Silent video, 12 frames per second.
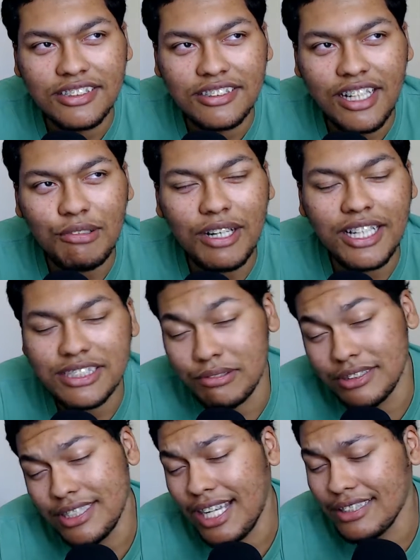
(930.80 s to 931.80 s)
well, I guess I
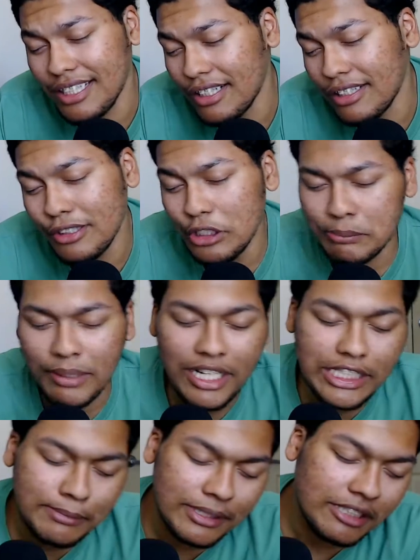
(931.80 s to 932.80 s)
wasn't that tired to close my
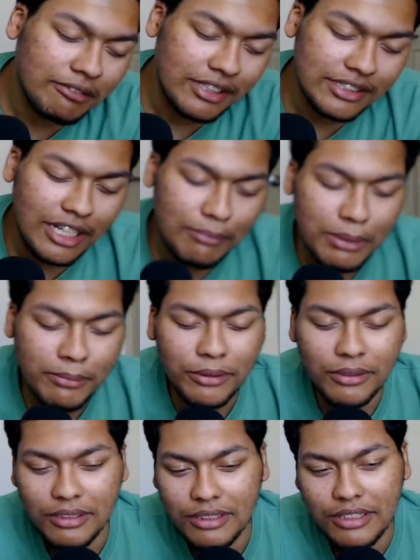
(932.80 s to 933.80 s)
eyes, but anyways, I
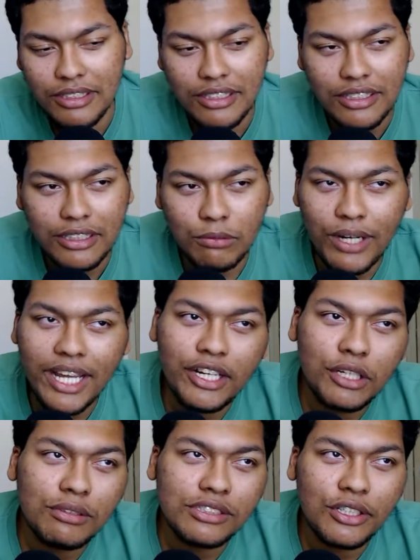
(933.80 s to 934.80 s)
remember the
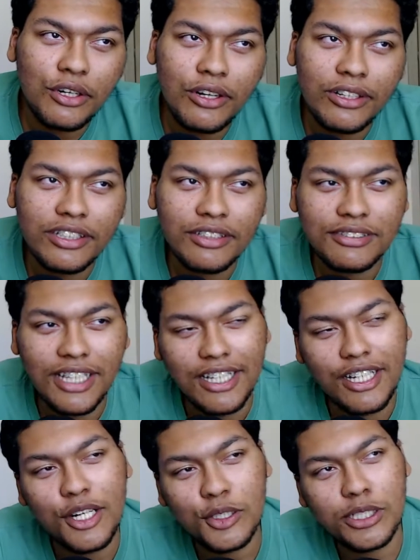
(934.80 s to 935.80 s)
radio was on. It was like
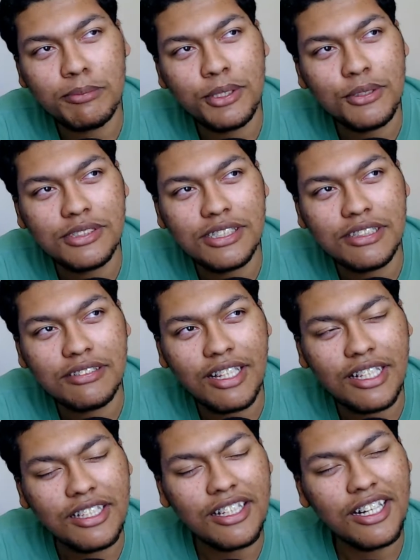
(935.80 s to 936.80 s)
country music,
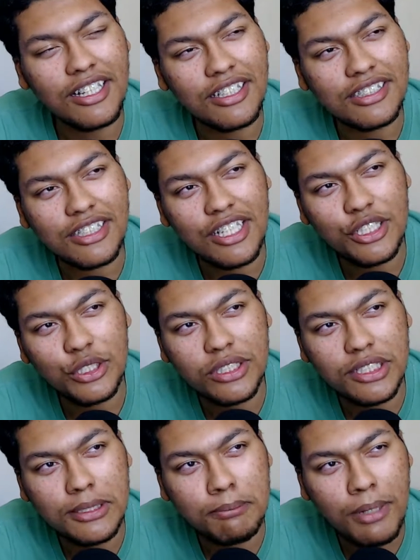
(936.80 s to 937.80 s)
like kind of
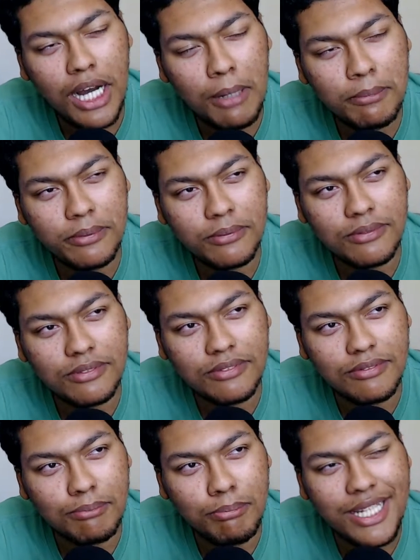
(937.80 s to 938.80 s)
country pop
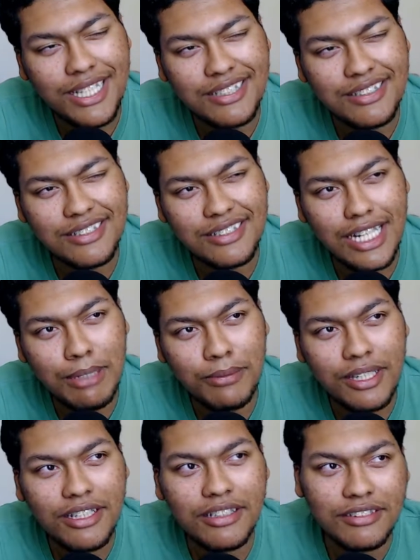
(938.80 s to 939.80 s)
mix type
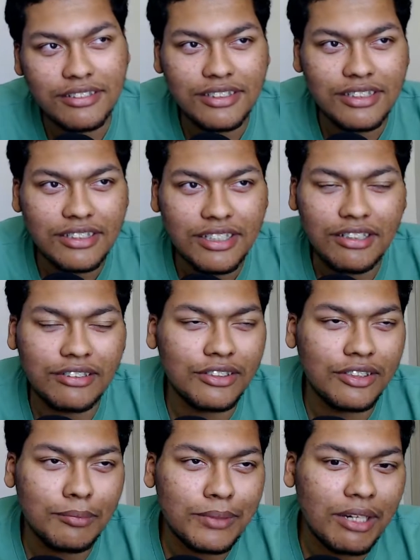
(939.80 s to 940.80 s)
thing. I don't
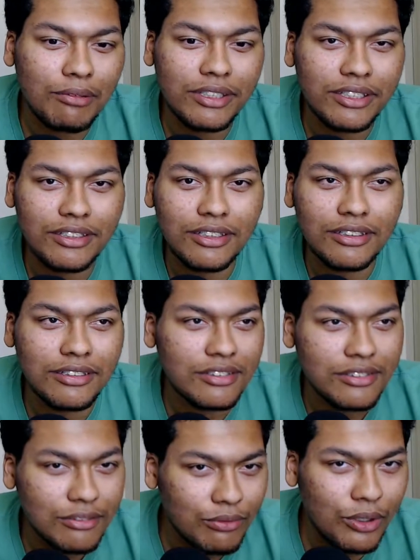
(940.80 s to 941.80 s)
know. I'm not really
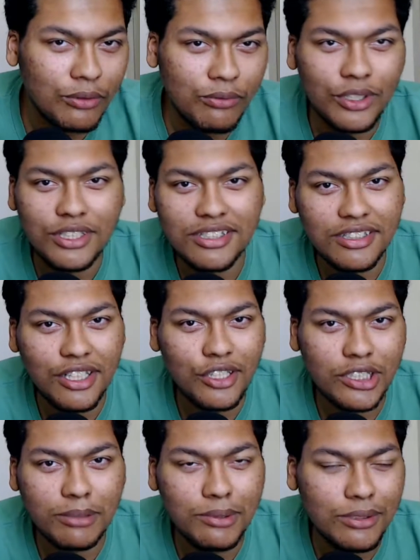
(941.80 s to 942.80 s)
well versed in
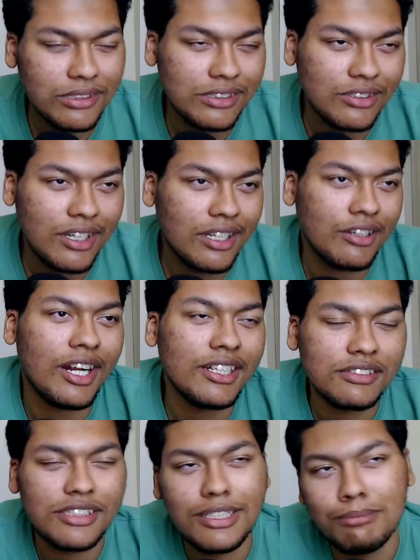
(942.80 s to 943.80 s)
country music, so I
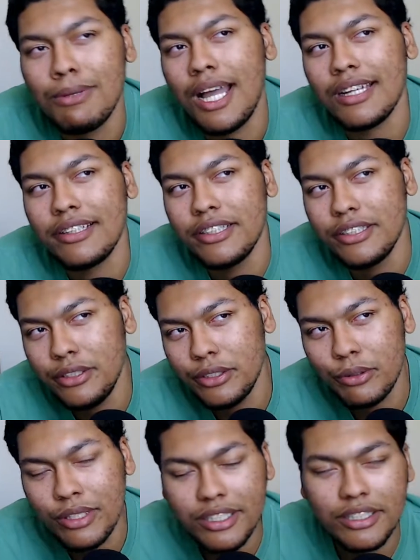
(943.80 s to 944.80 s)
just sitting back and
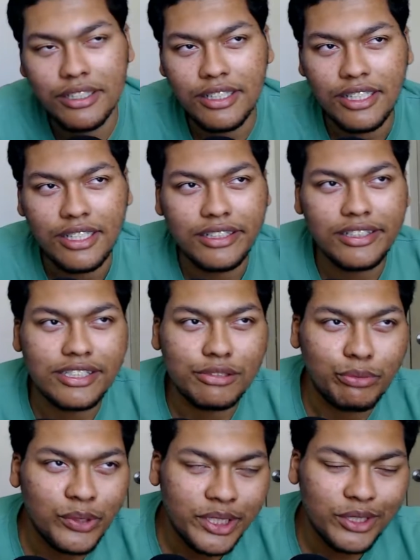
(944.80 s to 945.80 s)
enjoying it. Then this
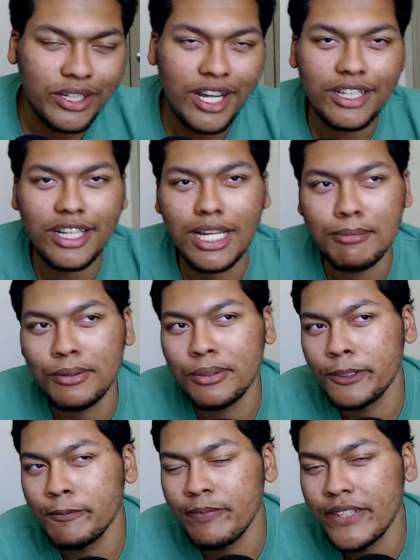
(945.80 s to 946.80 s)
one track came
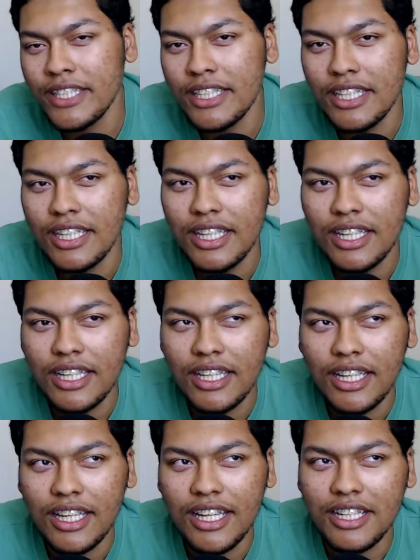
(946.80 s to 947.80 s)
on,
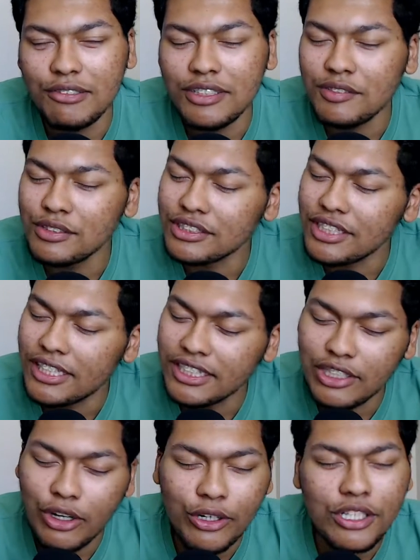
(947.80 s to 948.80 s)
and it was touching
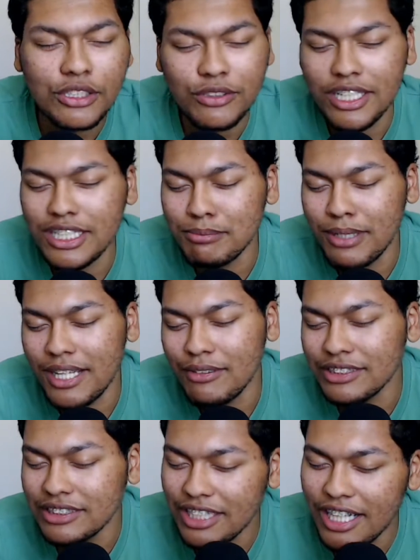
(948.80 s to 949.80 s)
the heartstrings, man. It
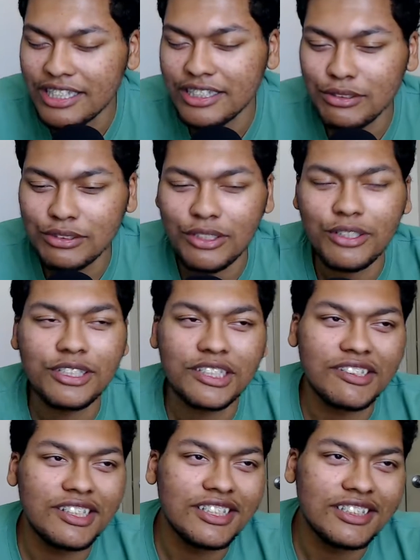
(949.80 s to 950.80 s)
was touching those
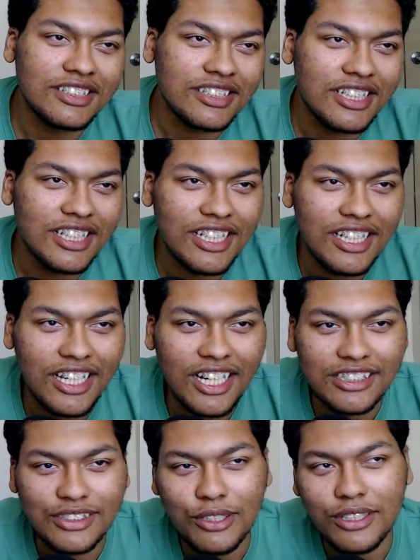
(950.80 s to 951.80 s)
heartstrings, and I
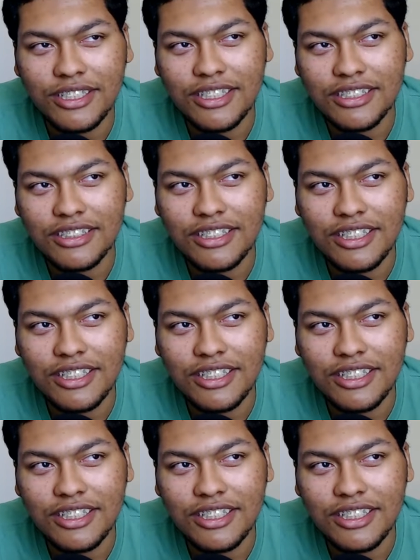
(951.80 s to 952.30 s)
started it